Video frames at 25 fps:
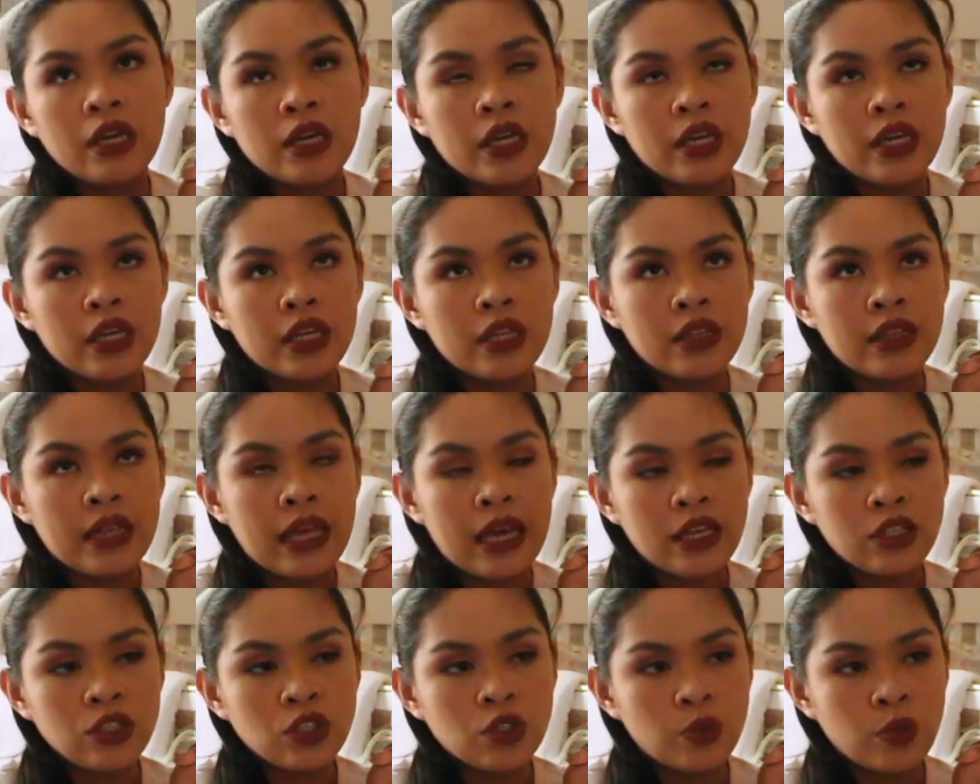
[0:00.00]
And
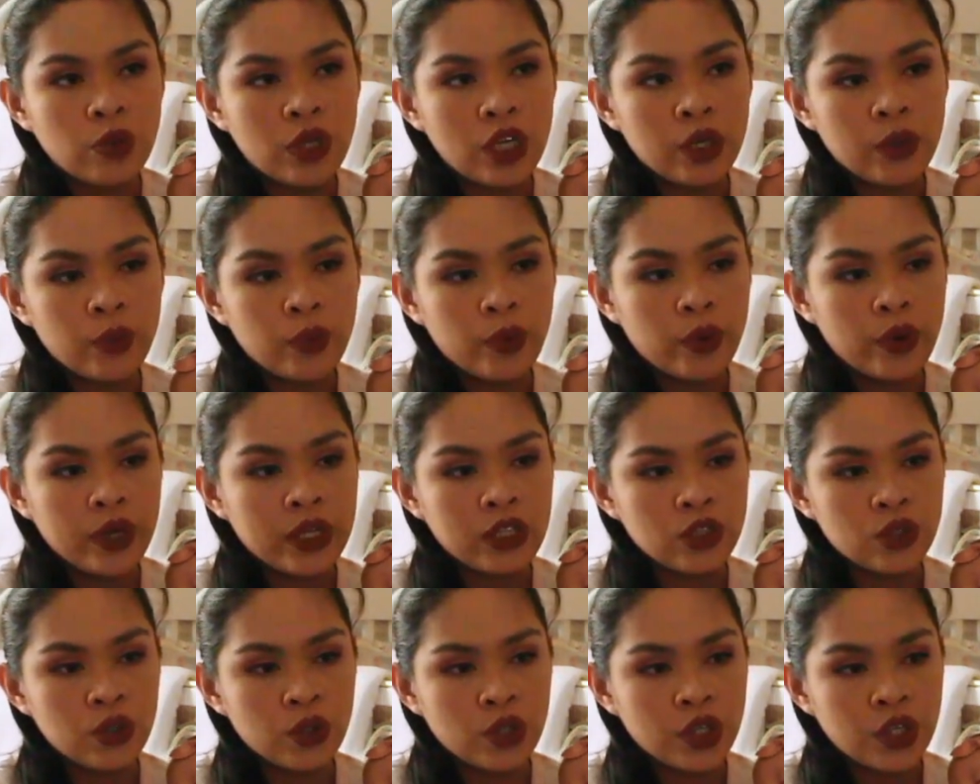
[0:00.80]
last week we
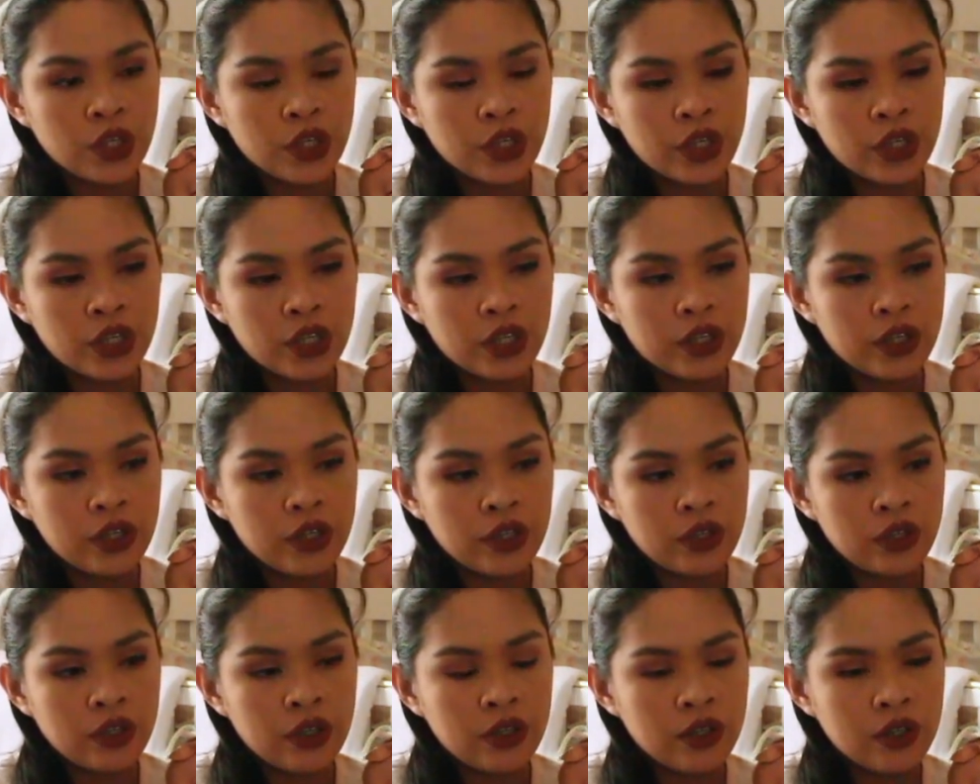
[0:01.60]
went to her
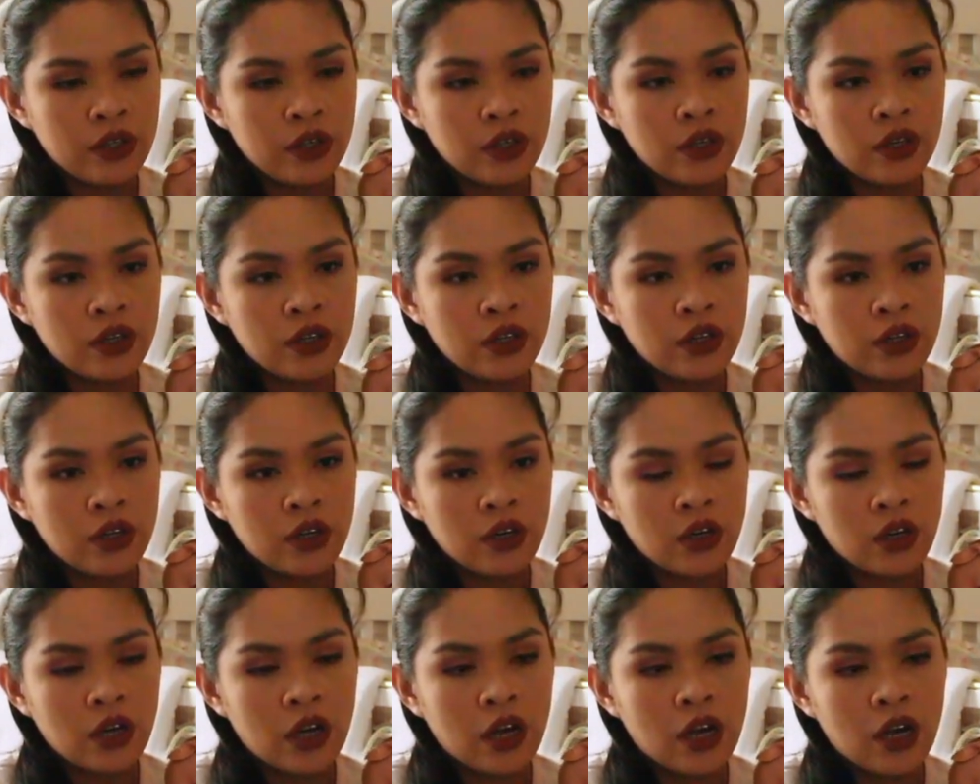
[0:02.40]

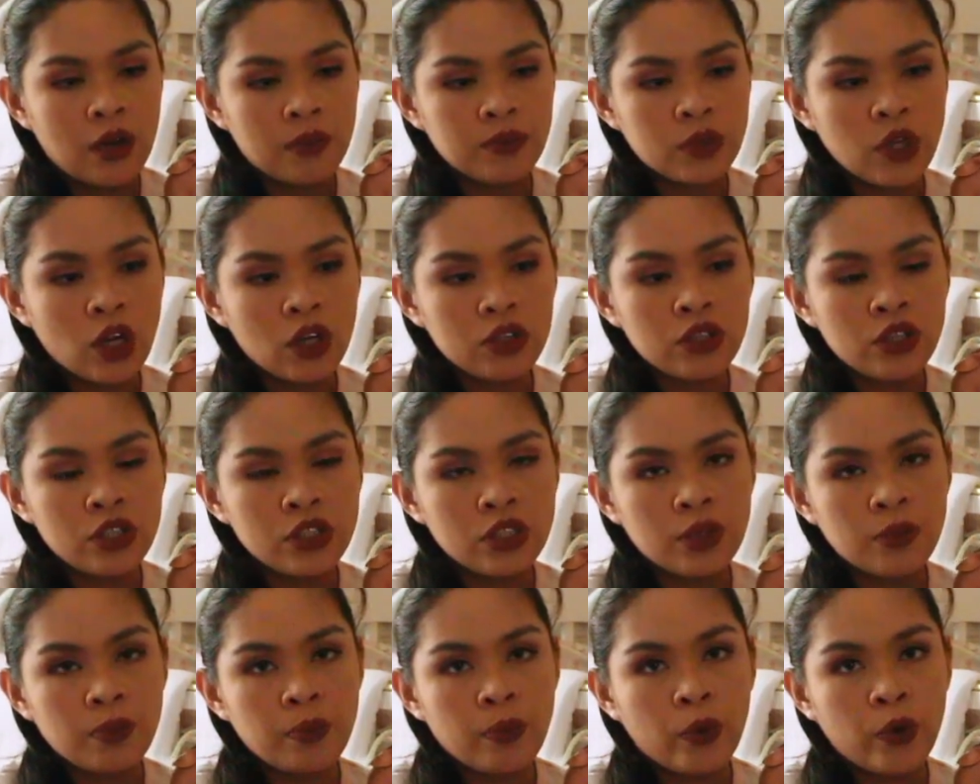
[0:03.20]
um,
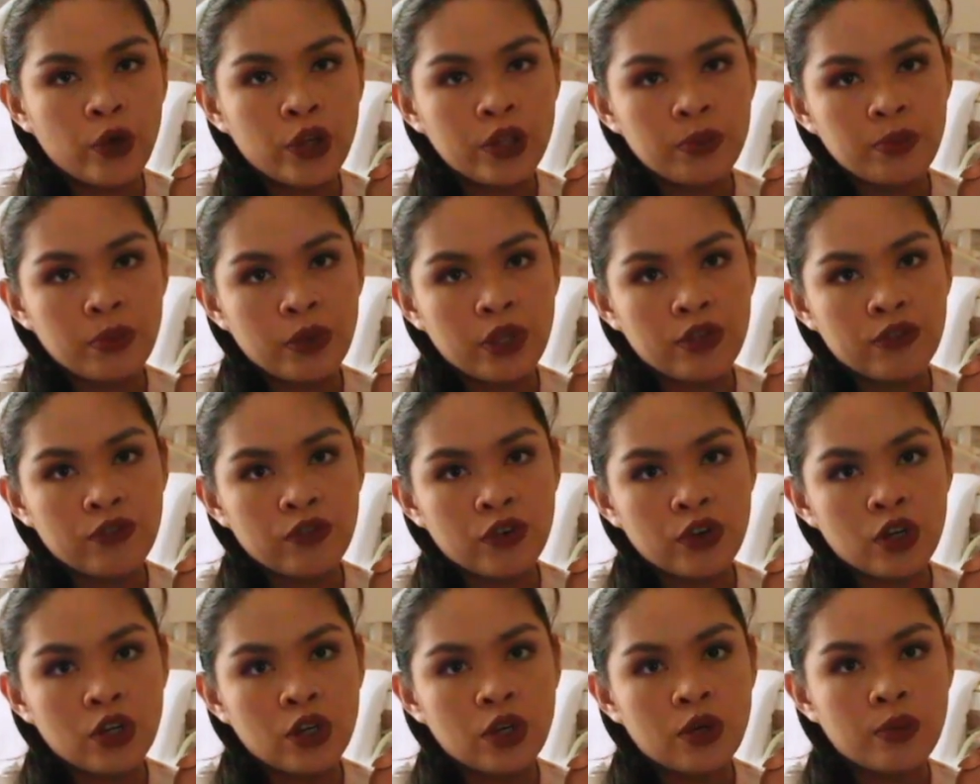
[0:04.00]
doctor's appointment
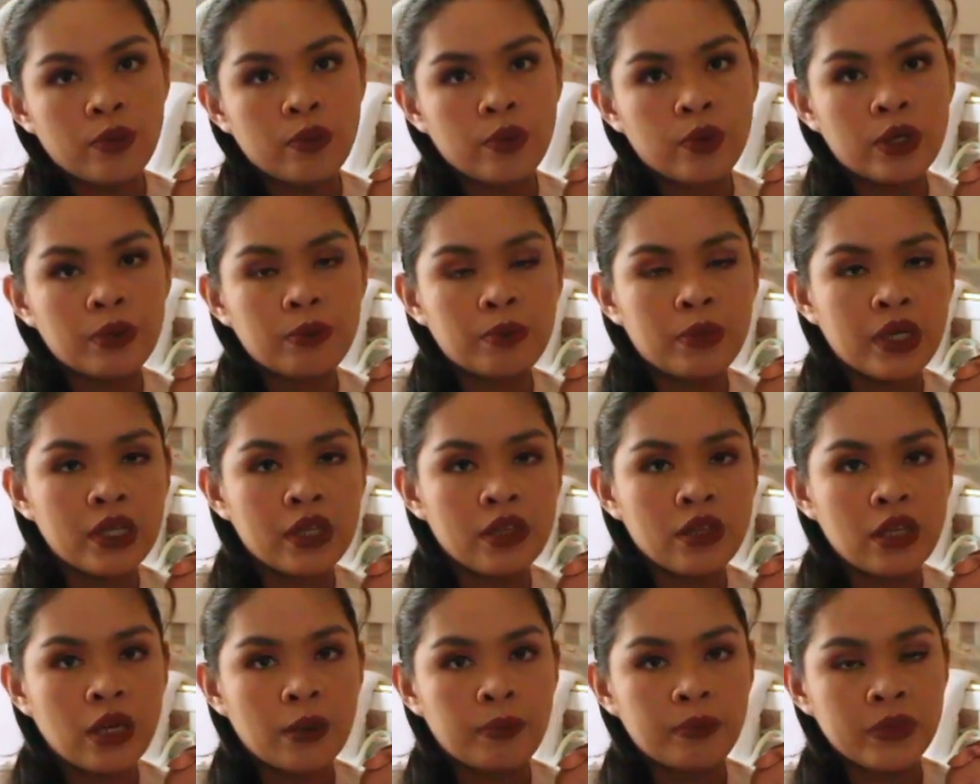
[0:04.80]
for her one
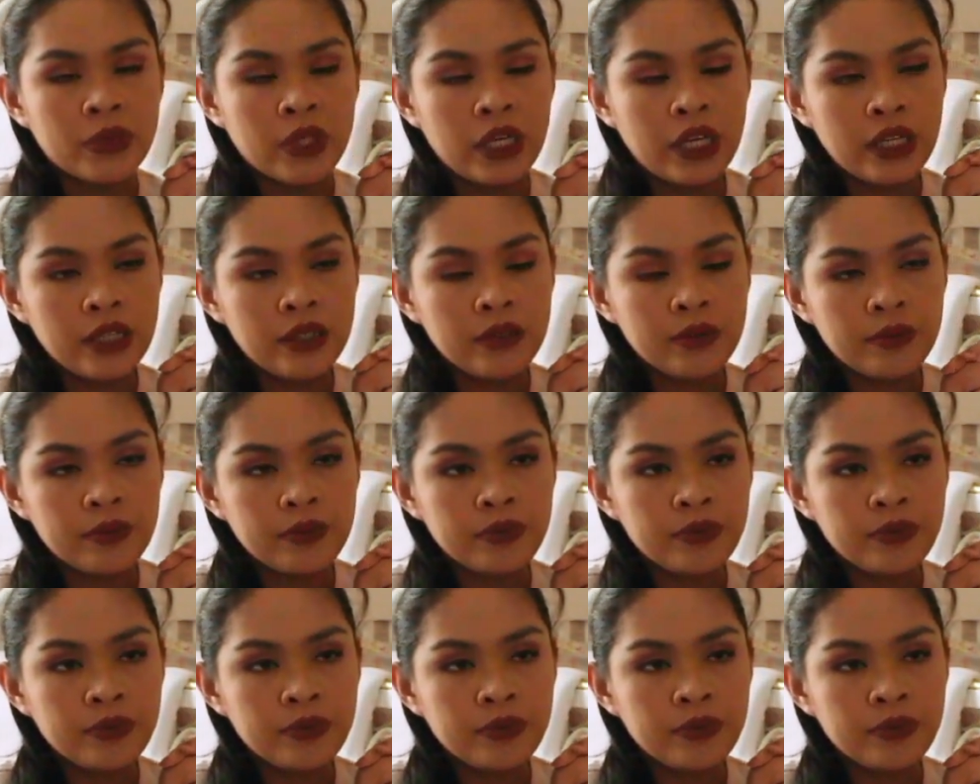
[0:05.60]
month update.